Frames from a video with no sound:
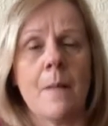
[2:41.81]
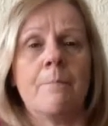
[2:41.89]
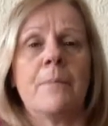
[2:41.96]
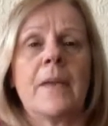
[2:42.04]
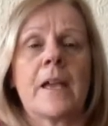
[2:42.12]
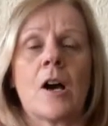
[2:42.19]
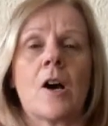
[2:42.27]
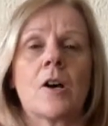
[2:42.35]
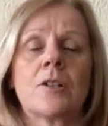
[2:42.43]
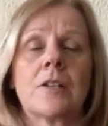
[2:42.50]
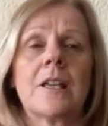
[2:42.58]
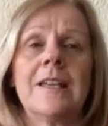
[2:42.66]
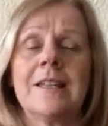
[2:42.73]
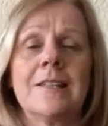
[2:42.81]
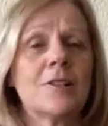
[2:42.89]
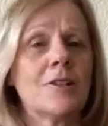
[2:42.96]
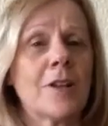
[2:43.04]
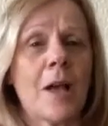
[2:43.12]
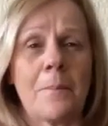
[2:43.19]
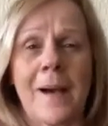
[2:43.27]
Because it
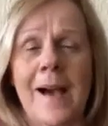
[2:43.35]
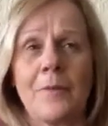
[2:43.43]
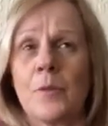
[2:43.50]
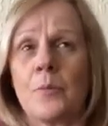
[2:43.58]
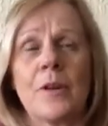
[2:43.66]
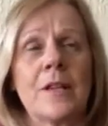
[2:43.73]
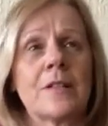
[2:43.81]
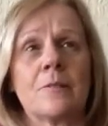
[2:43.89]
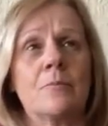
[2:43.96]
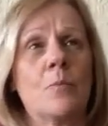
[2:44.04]
isn't about the bricks and